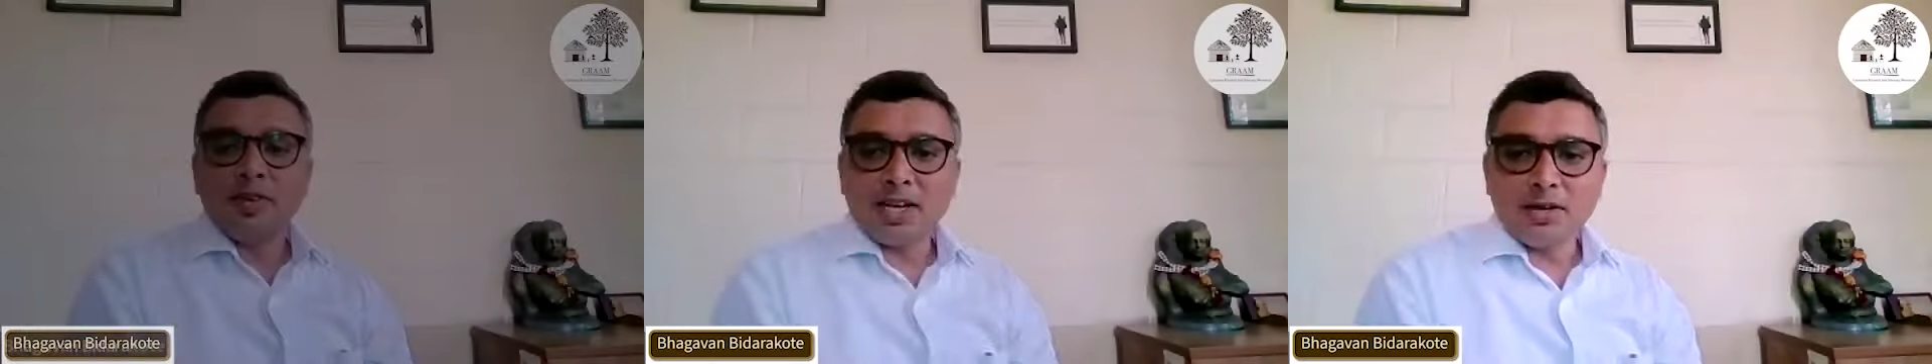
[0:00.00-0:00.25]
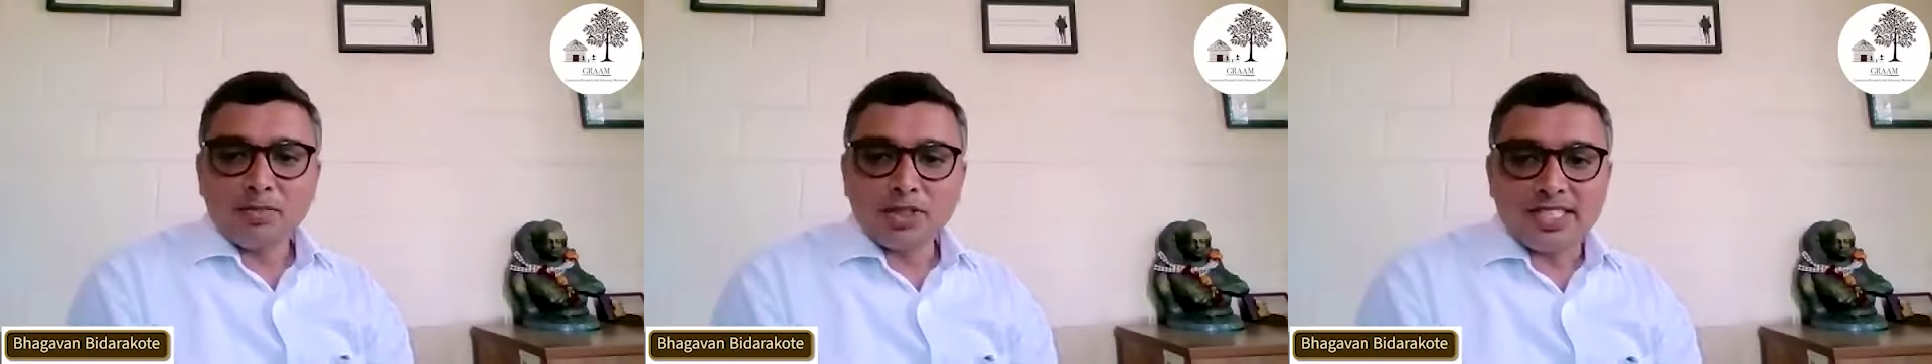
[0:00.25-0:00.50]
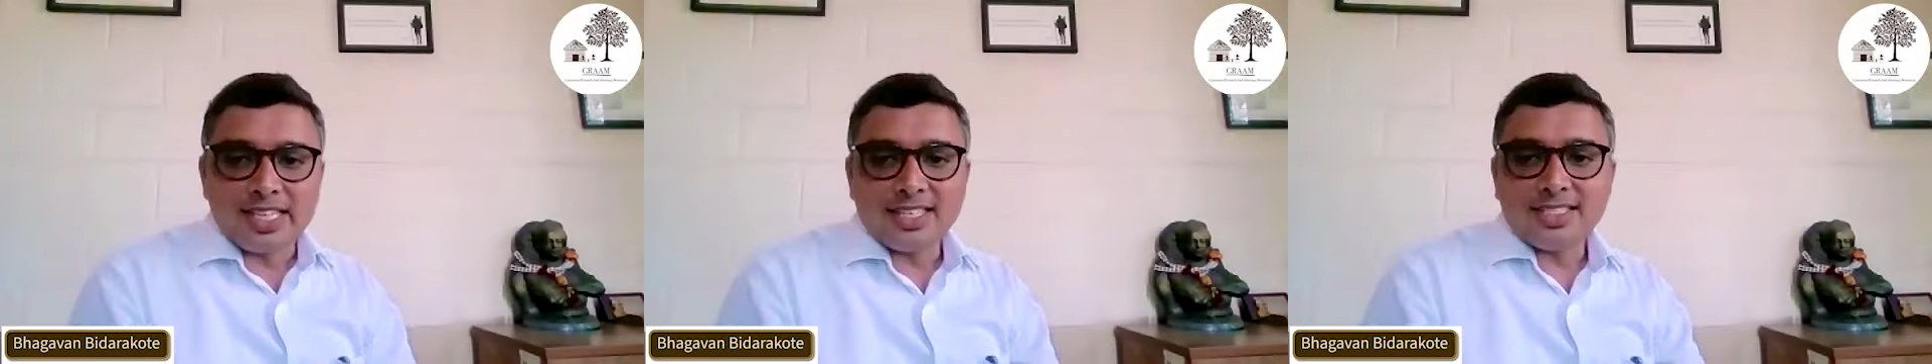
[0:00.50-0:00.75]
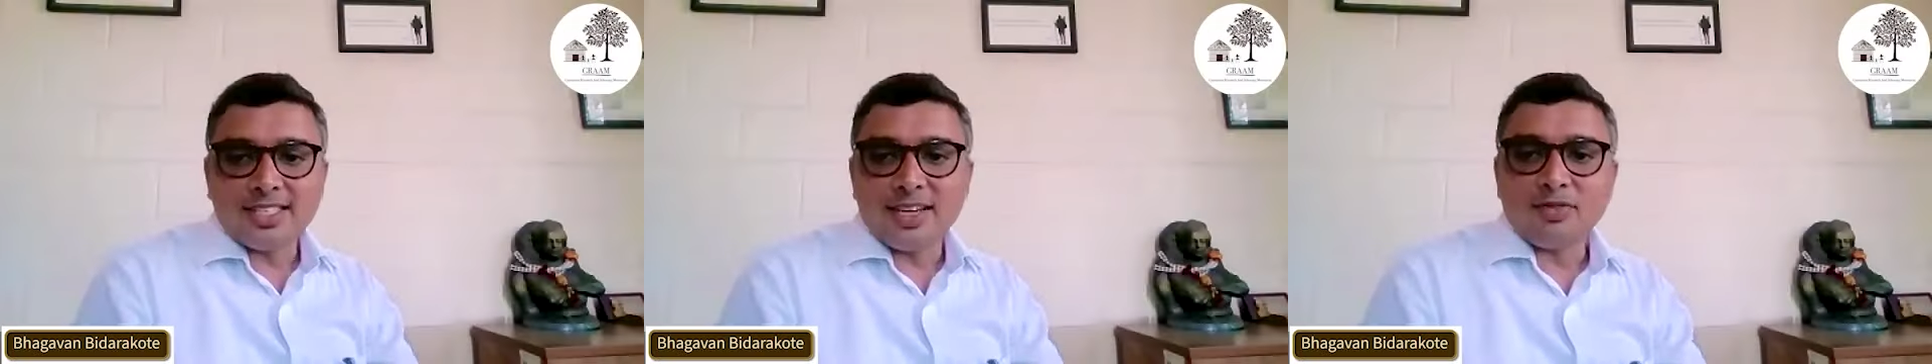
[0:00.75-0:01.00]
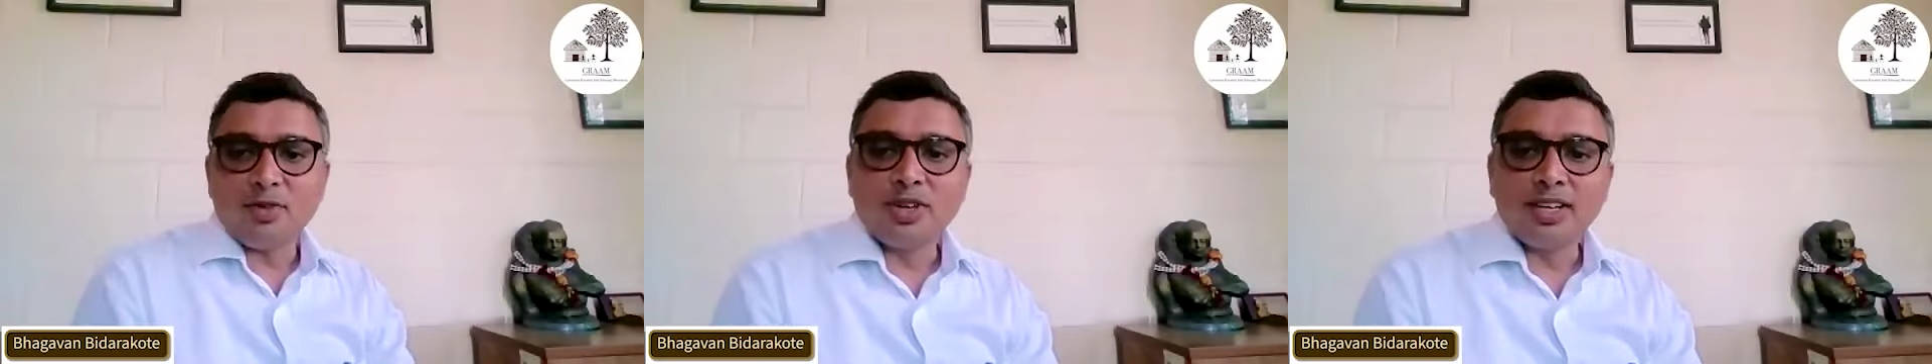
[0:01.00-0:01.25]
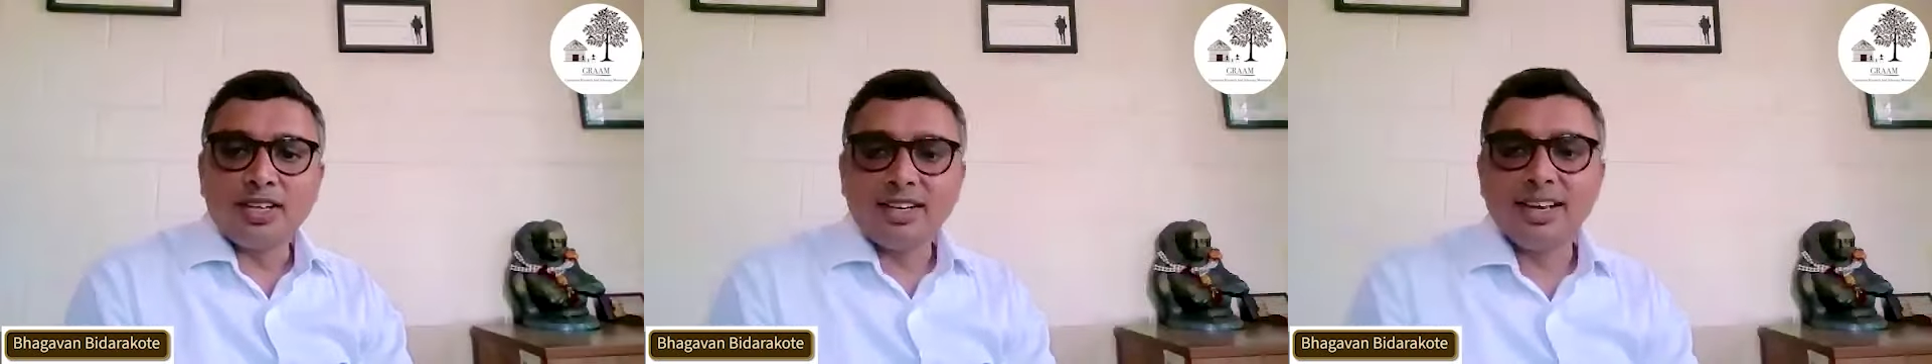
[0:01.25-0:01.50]
Welcome to the CSR
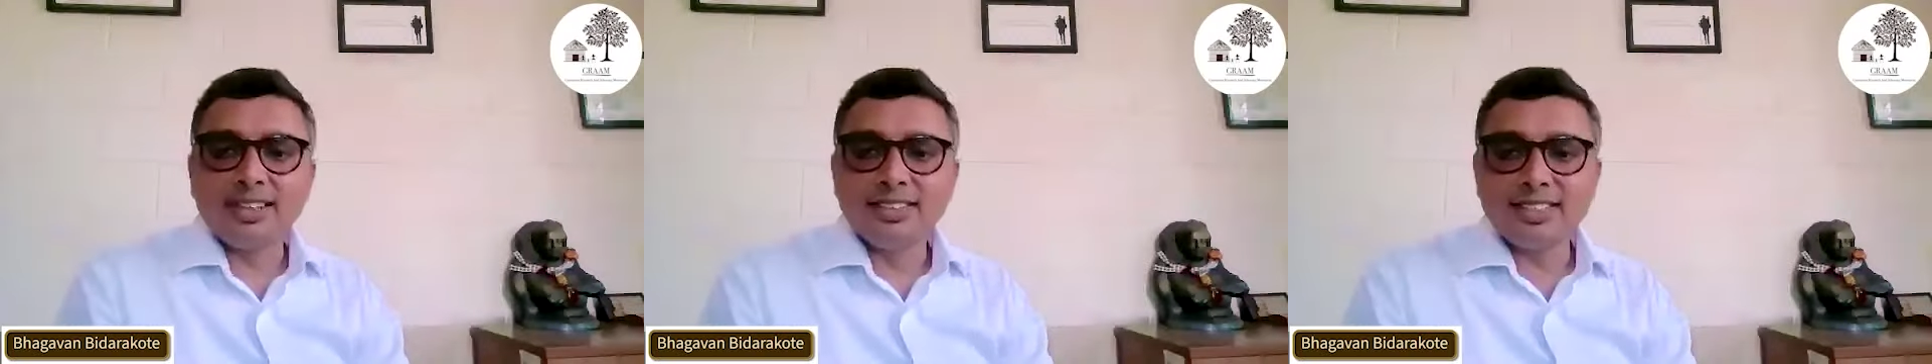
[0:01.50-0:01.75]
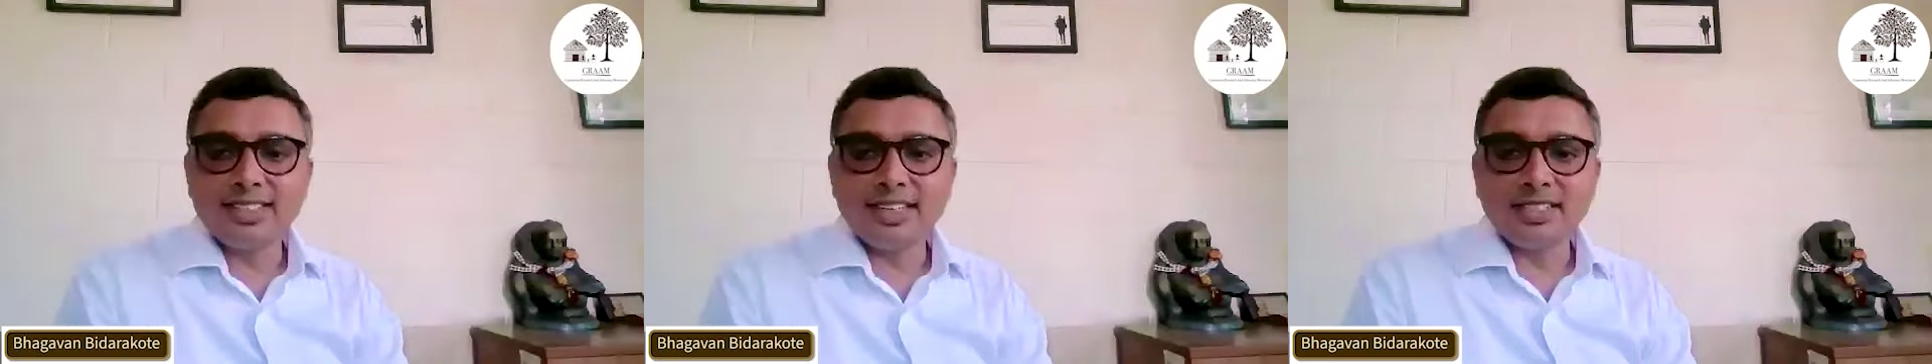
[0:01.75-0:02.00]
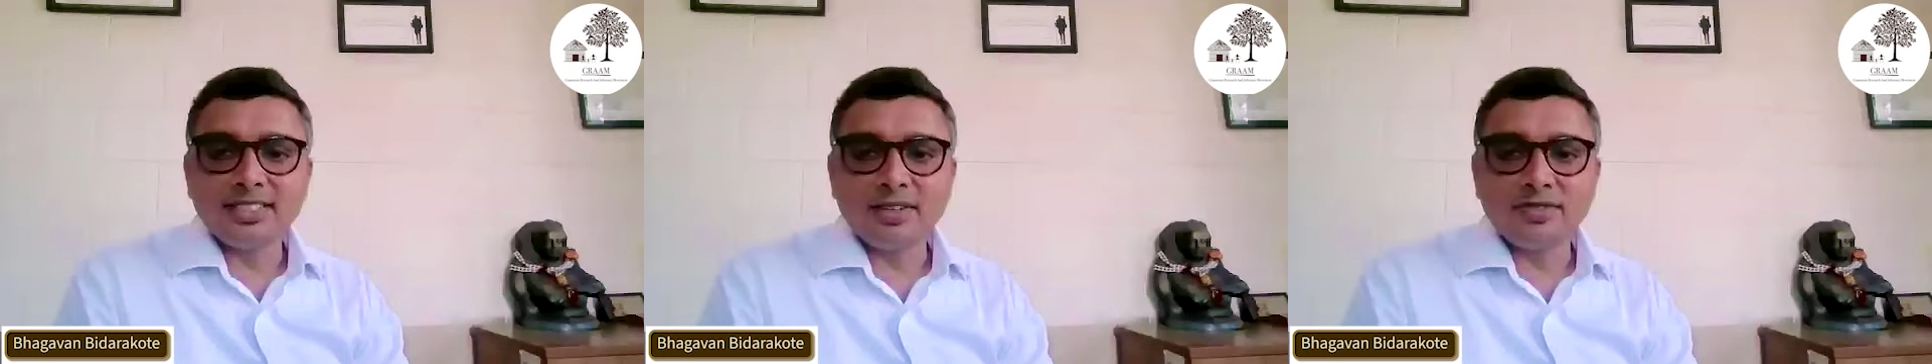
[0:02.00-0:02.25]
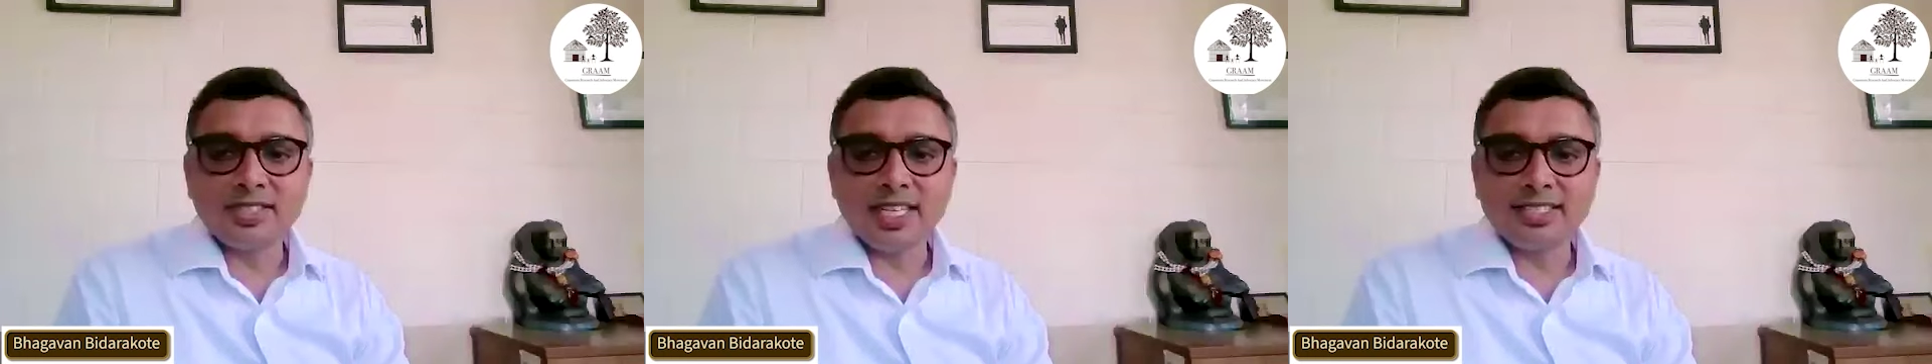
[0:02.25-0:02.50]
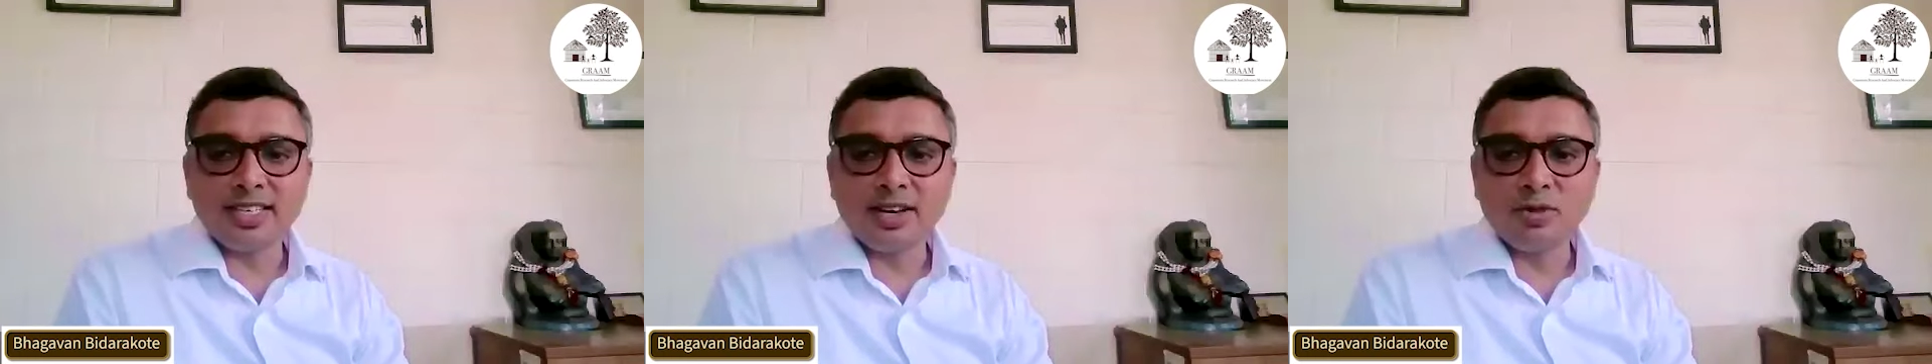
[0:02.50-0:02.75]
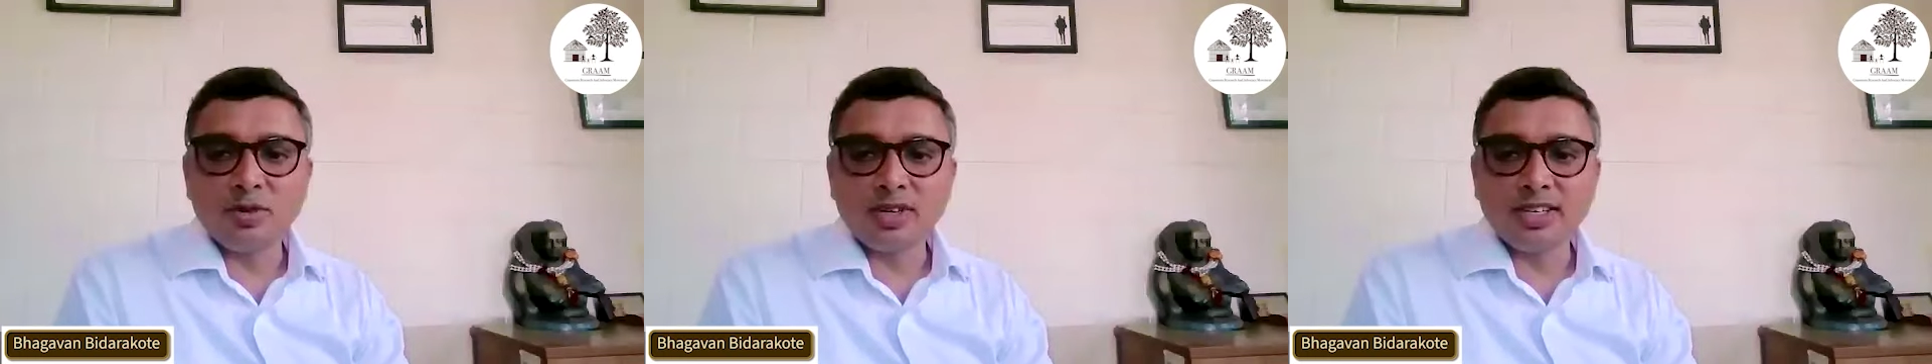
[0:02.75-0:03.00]
VOCAL, this edition of
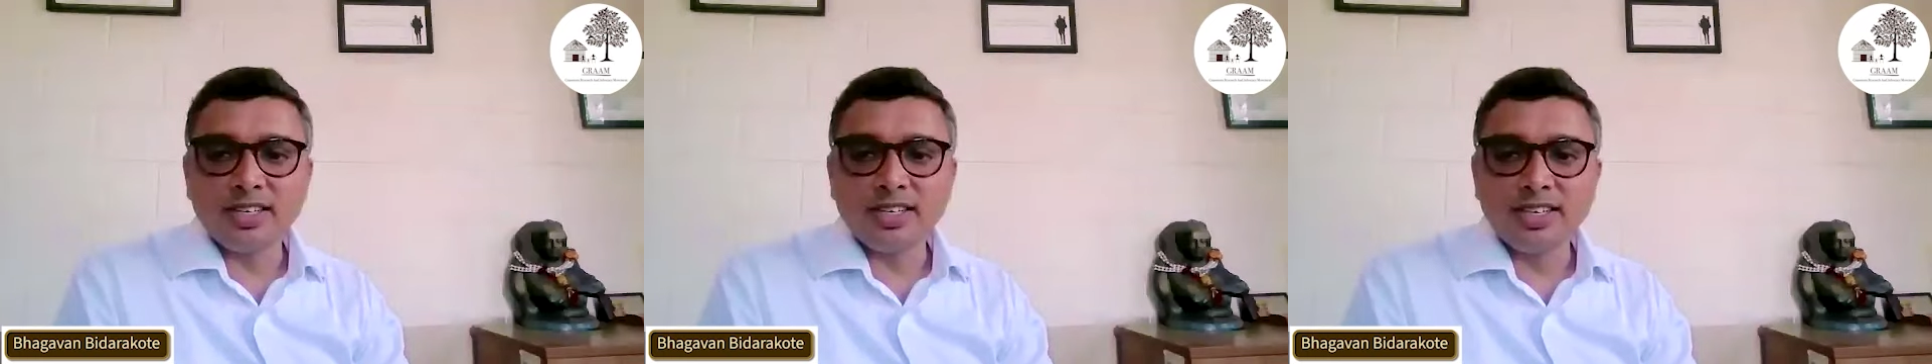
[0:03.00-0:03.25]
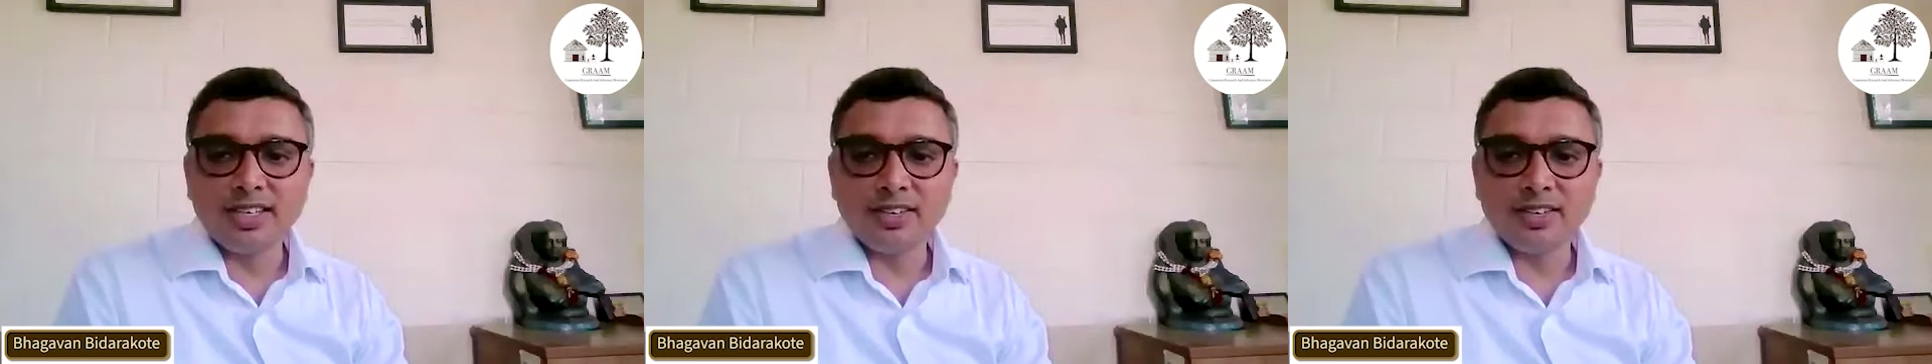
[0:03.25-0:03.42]
CSR VOCAL,